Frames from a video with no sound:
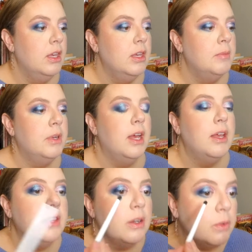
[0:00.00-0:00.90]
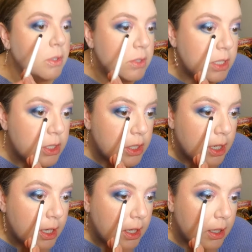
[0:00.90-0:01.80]
I'm going to add that rosy
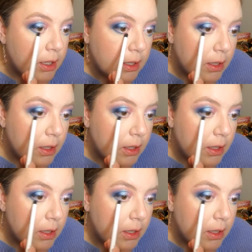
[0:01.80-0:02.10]
shade